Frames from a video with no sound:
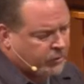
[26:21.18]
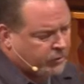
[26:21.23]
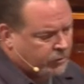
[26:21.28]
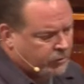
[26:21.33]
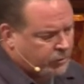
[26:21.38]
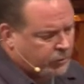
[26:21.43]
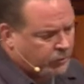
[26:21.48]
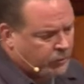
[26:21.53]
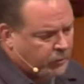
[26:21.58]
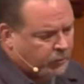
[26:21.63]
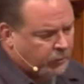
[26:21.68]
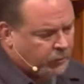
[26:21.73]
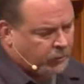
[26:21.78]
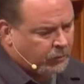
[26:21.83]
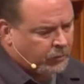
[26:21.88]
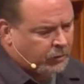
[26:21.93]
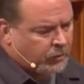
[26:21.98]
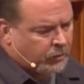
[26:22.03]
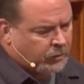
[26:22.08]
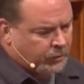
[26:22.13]
doing
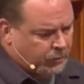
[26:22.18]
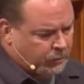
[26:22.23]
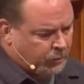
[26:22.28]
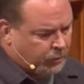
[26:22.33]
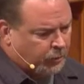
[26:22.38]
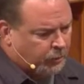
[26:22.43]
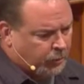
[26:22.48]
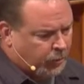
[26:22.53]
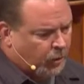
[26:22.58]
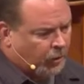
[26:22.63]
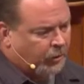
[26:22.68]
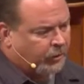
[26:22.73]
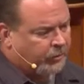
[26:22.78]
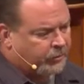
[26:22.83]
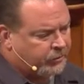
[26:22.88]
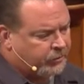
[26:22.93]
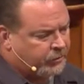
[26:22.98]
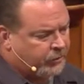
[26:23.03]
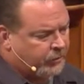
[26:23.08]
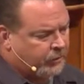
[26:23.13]
your
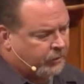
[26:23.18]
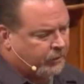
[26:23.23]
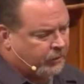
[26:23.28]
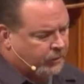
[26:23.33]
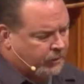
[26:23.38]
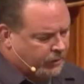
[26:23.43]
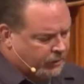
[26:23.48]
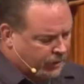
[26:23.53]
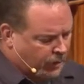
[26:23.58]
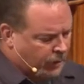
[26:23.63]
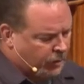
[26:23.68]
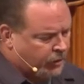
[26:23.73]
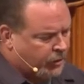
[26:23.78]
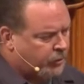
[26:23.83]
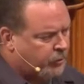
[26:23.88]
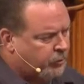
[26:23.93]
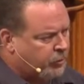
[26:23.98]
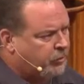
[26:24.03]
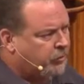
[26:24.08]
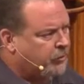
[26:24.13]
part in our
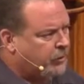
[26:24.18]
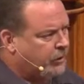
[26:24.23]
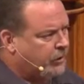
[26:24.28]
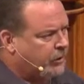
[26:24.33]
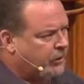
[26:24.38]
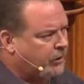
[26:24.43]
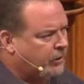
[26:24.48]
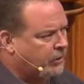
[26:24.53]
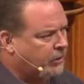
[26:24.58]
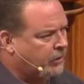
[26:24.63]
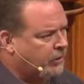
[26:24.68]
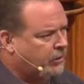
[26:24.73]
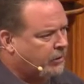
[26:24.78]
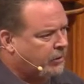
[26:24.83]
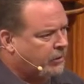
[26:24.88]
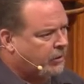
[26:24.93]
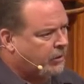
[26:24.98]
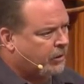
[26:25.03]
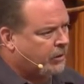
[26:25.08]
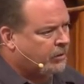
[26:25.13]
community,
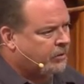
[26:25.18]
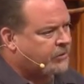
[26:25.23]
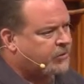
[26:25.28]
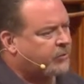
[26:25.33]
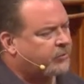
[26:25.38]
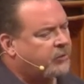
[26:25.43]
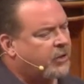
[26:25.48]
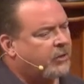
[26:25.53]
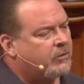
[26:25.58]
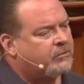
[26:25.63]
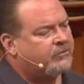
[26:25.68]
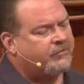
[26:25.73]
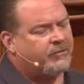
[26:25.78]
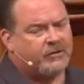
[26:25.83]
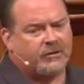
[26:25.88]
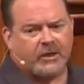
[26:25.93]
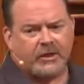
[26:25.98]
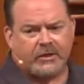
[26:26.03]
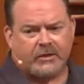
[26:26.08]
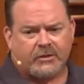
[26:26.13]
it sometimes
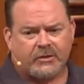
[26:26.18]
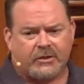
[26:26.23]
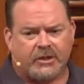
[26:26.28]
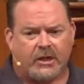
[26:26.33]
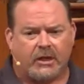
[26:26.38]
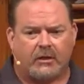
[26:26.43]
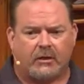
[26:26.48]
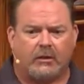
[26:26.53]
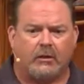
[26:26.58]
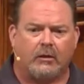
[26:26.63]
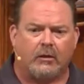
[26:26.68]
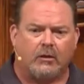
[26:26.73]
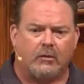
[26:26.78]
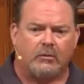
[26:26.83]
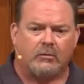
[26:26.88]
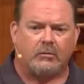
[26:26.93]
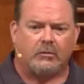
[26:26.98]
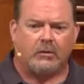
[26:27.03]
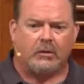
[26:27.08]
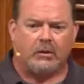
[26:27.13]
feels like you're standing
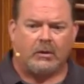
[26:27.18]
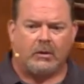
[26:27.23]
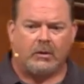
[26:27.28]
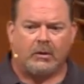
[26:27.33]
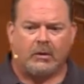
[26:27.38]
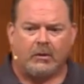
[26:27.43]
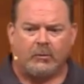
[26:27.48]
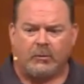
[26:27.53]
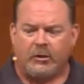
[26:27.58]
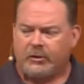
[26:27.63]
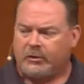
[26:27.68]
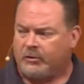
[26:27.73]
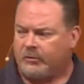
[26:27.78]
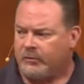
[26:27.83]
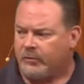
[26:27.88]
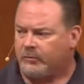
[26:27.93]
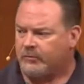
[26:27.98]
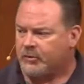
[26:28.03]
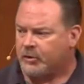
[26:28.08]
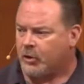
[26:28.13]
alone. But
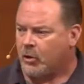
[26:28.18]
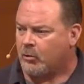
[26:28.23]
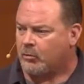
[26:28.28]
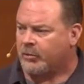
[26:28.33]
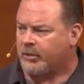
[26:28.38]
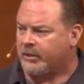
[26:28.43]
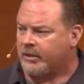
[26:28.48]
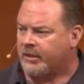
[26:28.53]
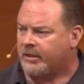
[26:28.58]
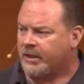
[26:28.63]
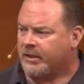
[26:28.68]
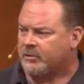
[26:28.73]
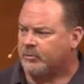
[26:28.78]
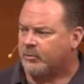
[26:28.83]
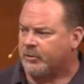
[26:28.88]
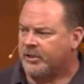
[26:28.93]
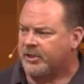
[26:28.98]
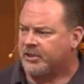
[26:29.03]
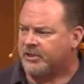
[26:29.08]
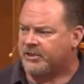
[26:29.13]
you have shown me that that's
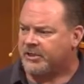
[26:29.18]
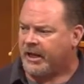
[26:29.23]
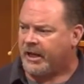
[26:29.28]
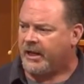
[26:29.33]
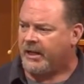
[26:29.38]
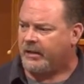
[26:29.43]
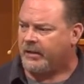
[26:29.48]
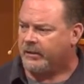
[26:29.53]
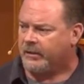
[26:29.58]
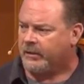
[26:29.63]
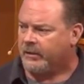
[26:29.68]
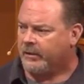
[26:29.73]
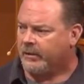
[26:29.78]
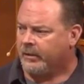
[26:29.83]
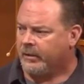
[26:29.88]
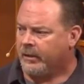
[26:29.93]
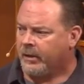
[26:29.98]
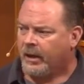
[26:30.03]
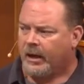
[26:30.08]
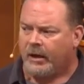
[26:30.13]
where you stand.
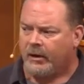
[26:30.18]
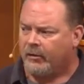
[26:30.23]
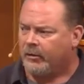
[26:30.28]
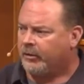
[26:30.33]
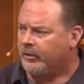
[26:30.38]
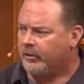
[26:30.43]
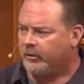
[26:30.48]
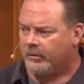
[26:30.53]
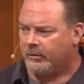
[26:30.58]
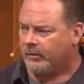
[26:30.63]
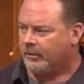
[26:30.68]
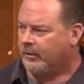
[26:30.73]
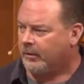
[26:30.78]
Aaron,